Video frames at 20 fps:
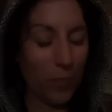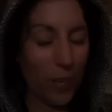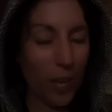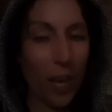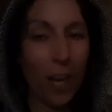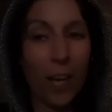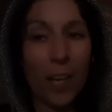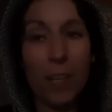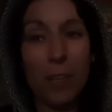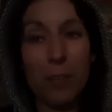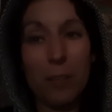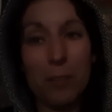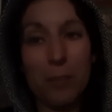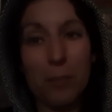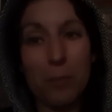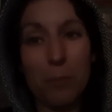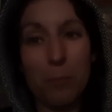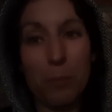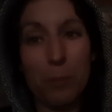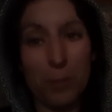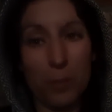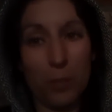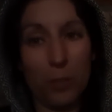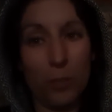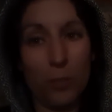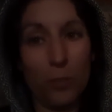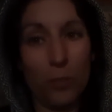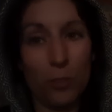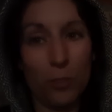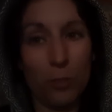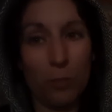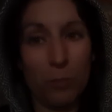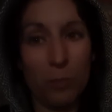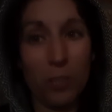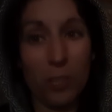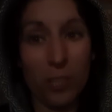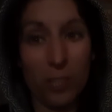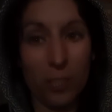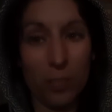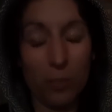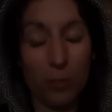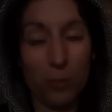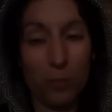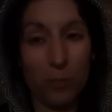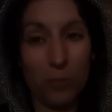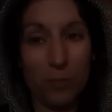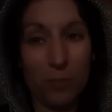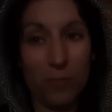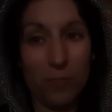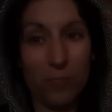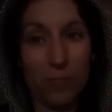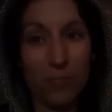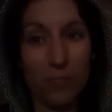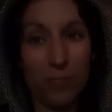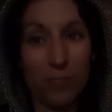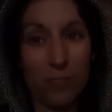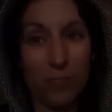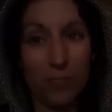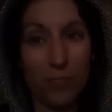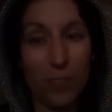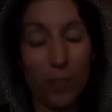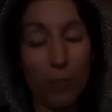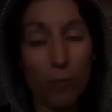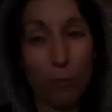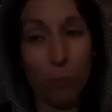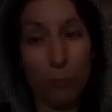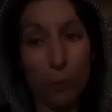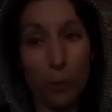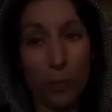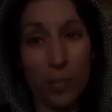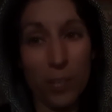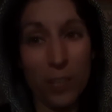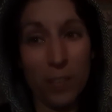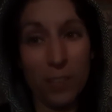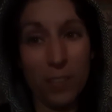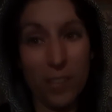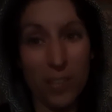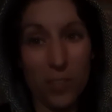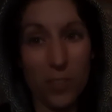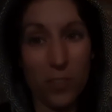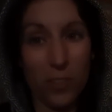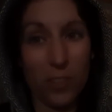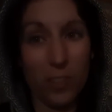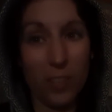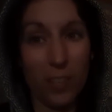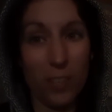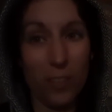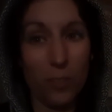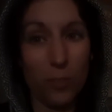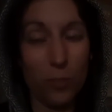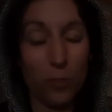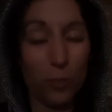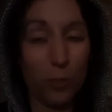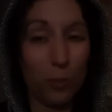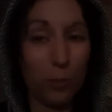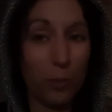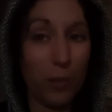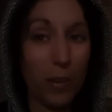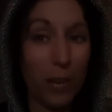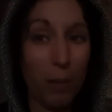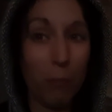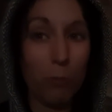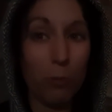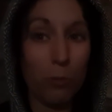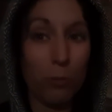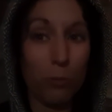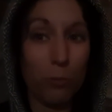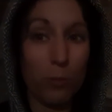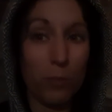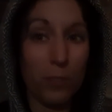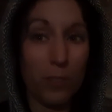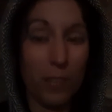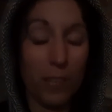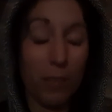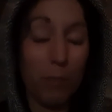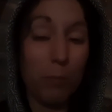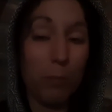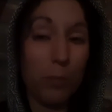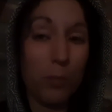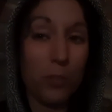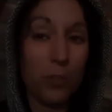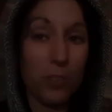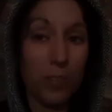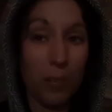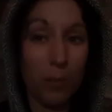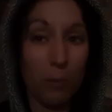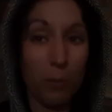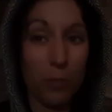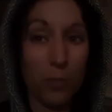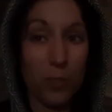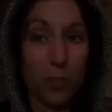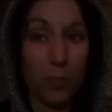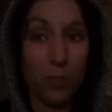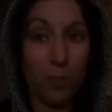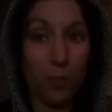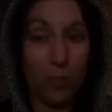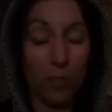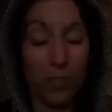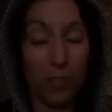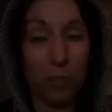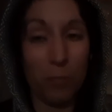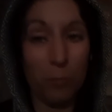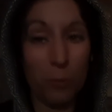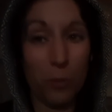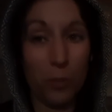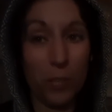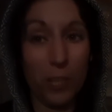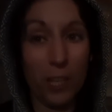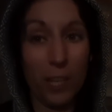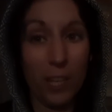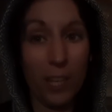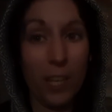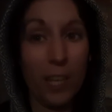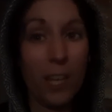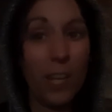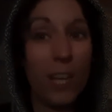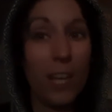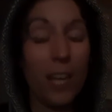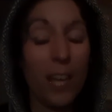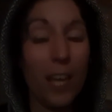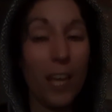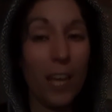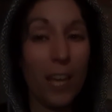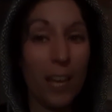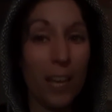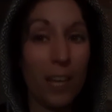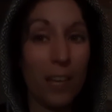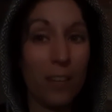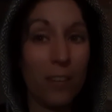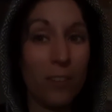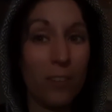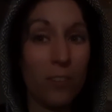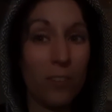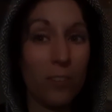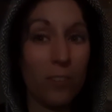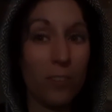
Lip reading: I peeled some cacao, even more than yesterday. So I will do it again because now it's in the morning, and